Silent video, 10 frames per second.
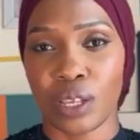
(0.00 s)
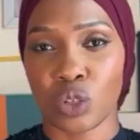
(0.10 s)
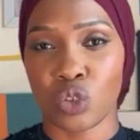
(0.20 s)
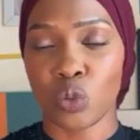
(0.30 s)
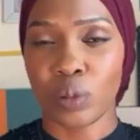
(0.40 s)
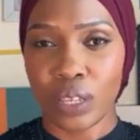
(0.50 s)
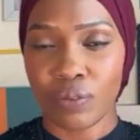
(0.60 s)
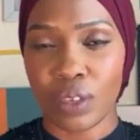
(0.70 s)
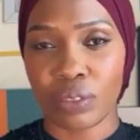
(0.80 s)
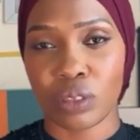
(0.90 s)
So, do you
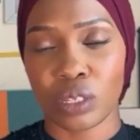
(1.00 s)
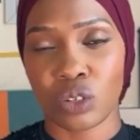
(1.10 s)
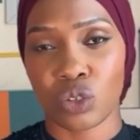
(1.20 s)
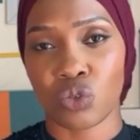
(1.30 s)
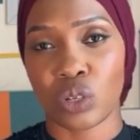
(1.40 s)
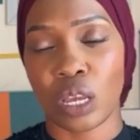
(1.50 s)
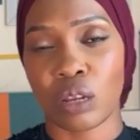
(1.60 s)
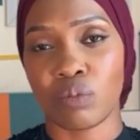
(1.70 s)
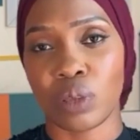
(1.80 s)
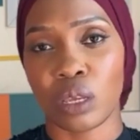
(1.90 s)
believe that this industry
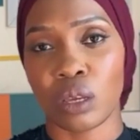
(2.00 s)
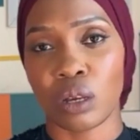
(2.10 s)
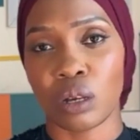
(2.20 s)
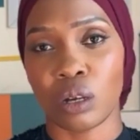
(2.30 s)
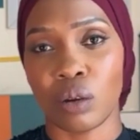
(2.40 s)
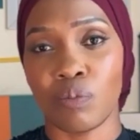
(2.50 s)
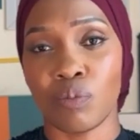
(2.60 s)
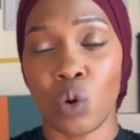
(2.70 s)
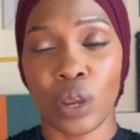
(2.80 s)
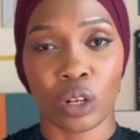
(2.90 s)
can be
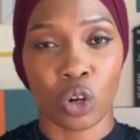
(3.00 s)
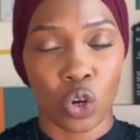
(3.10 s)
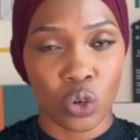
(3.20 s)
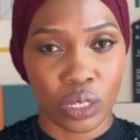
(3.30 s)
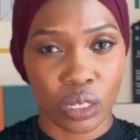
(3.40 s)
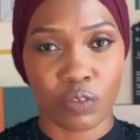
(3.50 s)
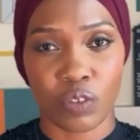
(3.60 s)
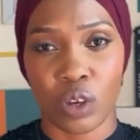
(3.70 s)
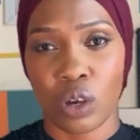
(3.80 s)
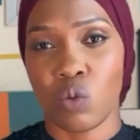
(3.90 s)
more
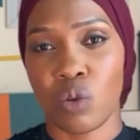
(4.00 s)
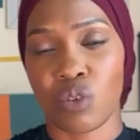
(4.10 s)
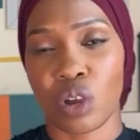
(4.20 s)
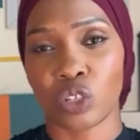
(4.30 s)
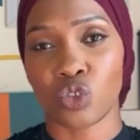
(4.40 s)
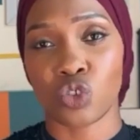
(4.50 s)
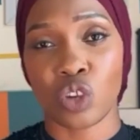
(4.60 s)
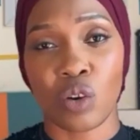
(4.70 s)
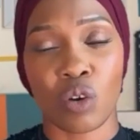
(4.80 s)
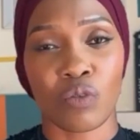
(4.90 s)
inclusive with regards to
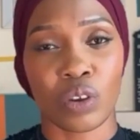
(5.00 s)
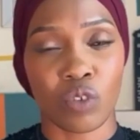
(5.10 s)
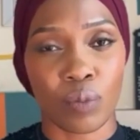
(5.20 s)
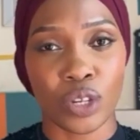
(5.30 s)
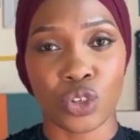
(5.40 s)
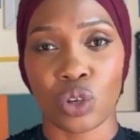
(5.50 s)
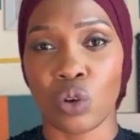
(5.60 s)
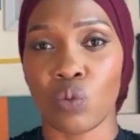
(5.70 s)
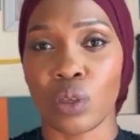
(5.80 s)
sharing of information,